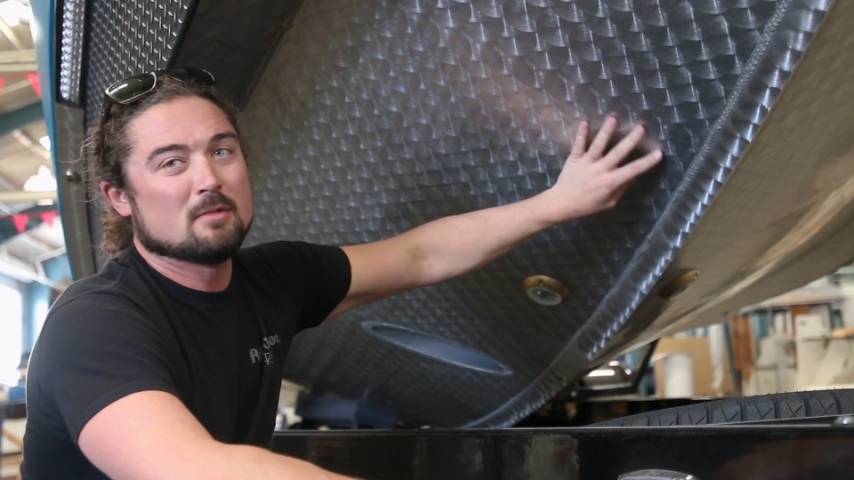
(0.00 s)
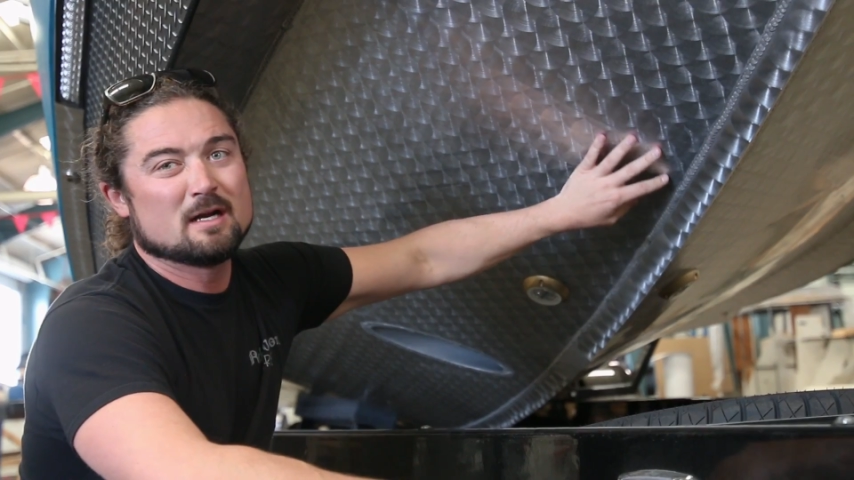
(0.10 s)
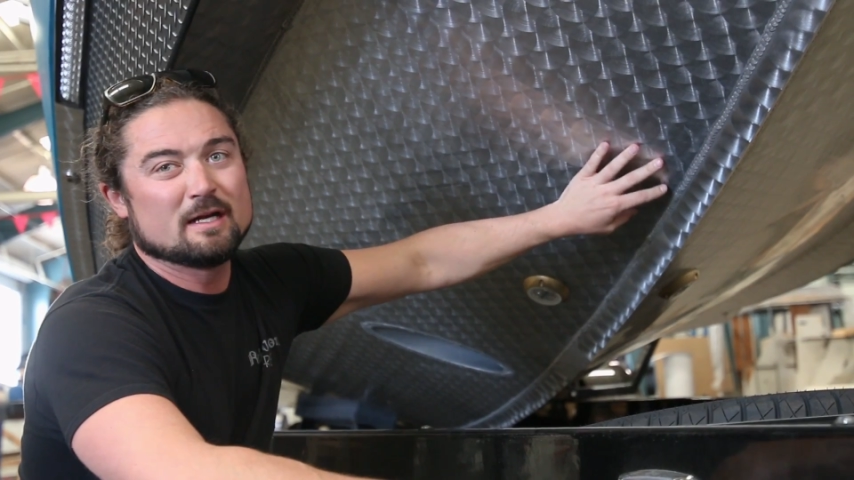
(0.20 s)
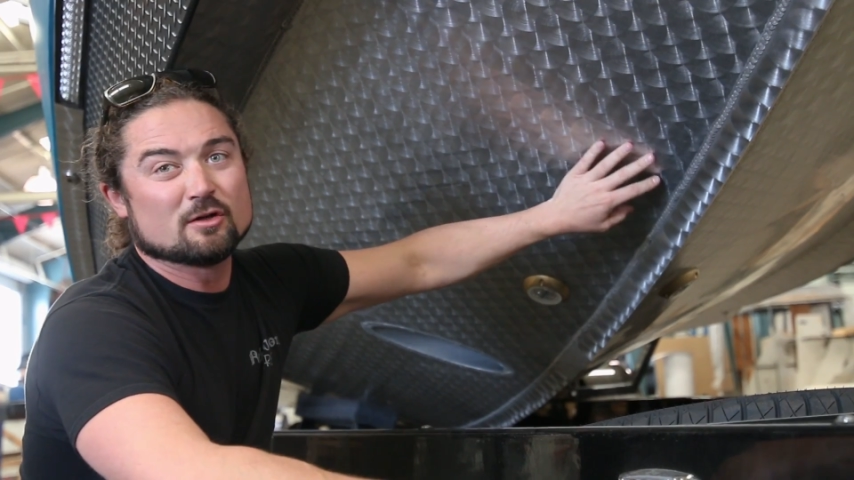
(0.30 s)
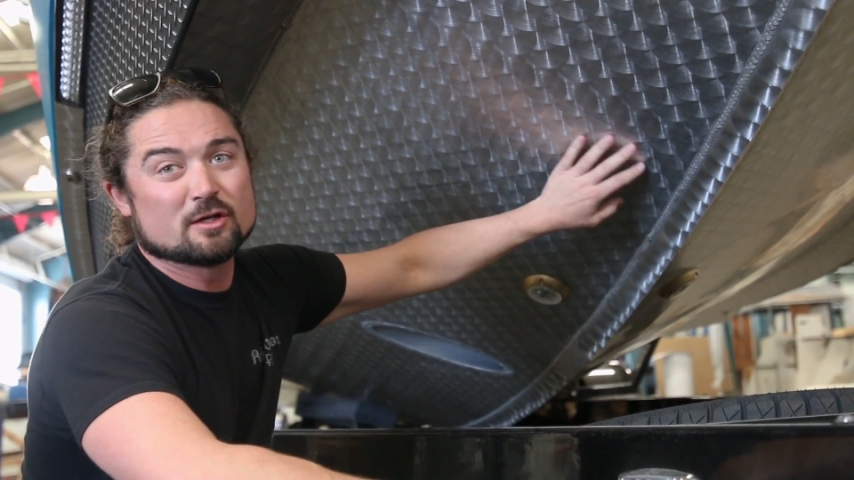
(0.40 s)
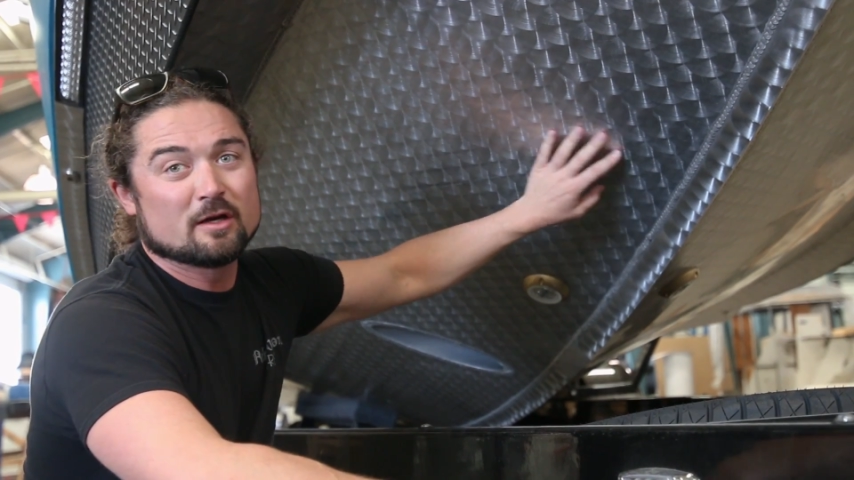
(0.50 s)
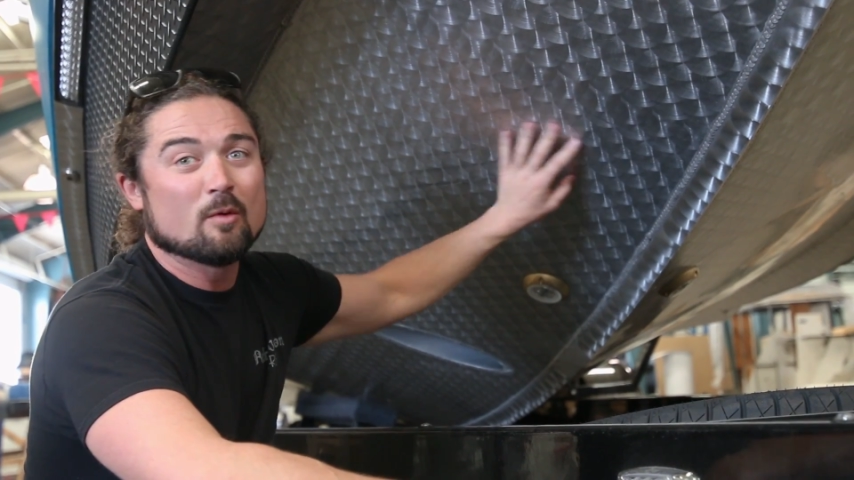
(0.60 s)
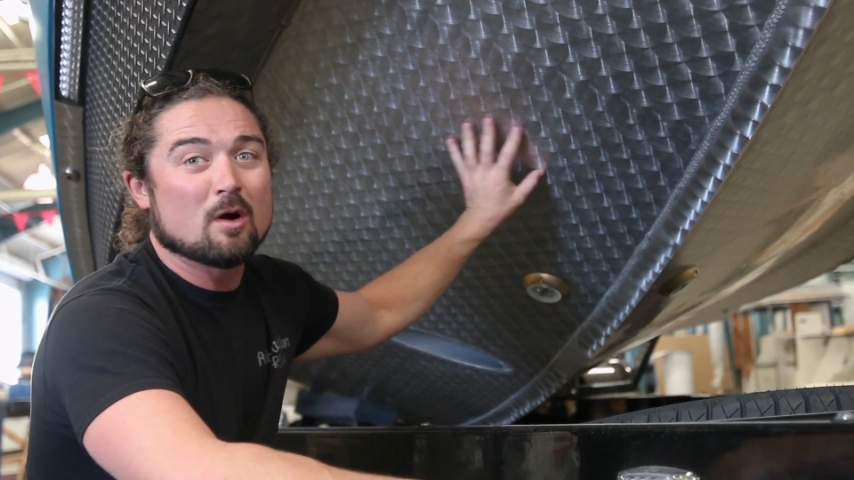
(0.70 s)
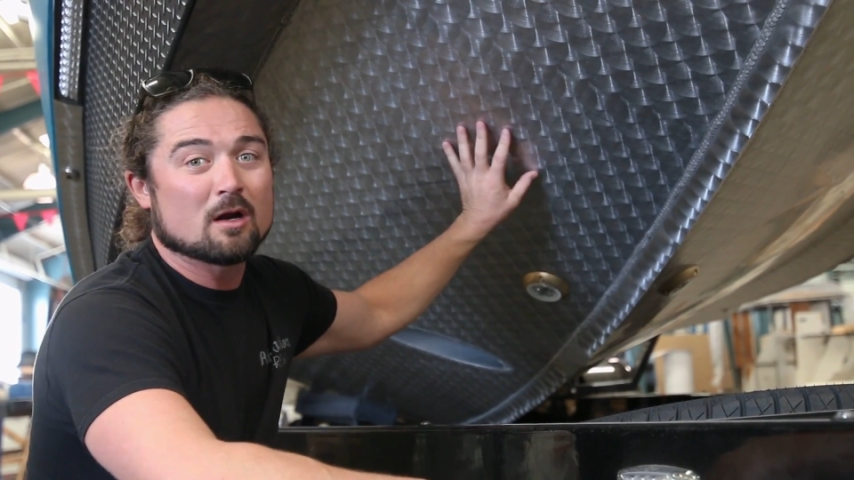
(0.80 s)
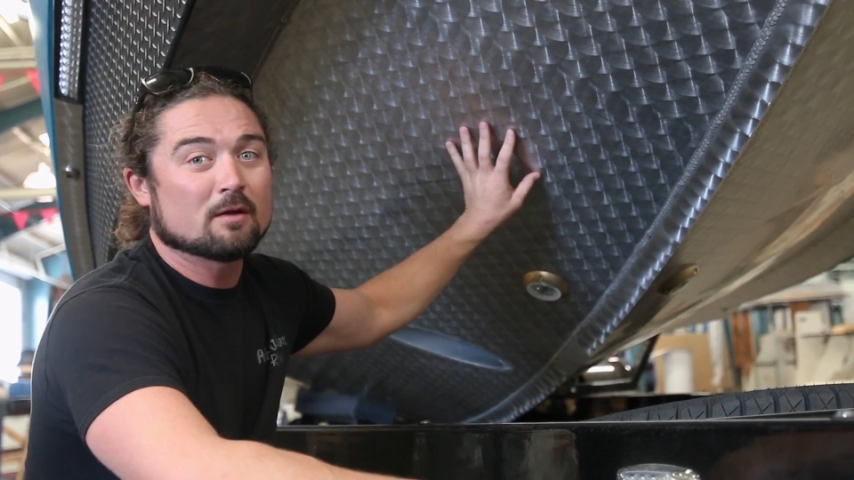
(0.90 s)
muddy or dirty
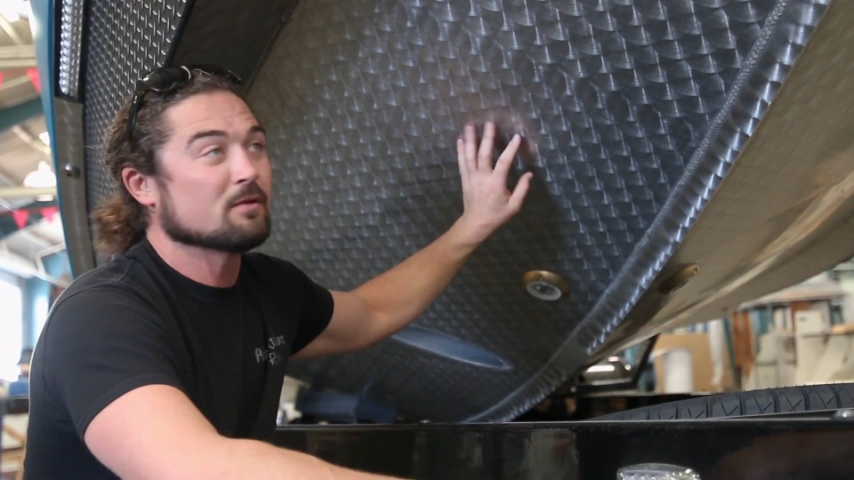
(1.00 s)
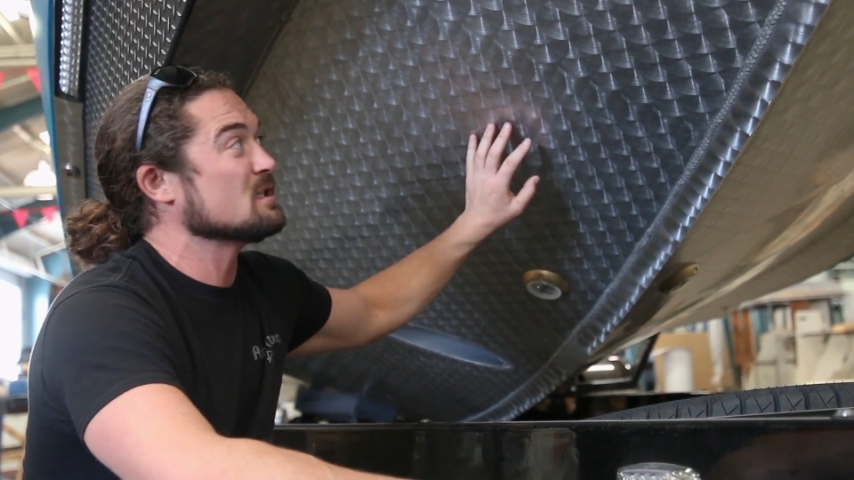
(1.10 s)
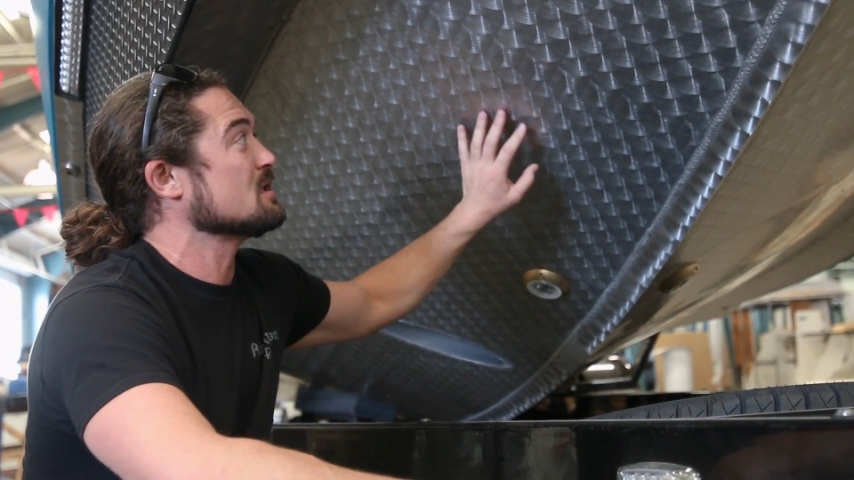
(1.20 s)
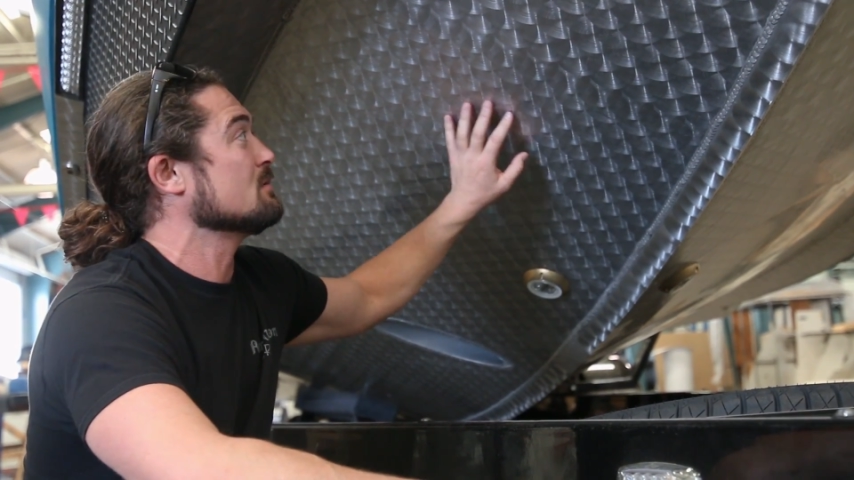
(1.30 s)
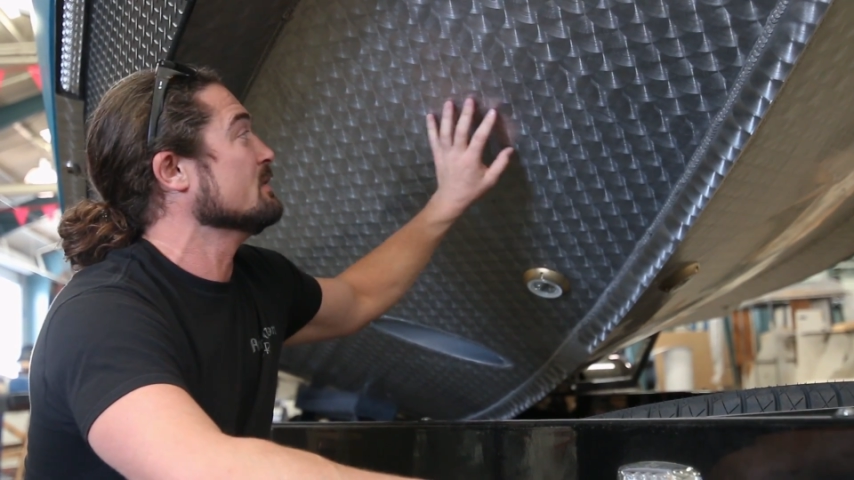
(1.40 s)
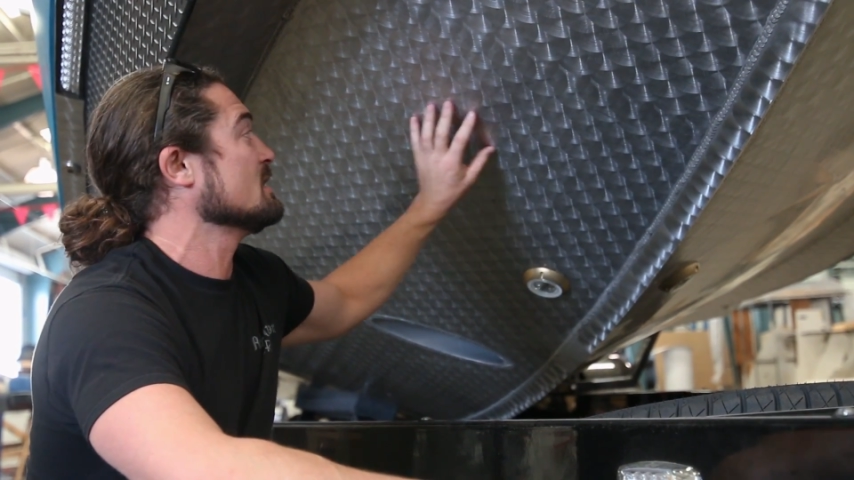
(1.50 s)
water, this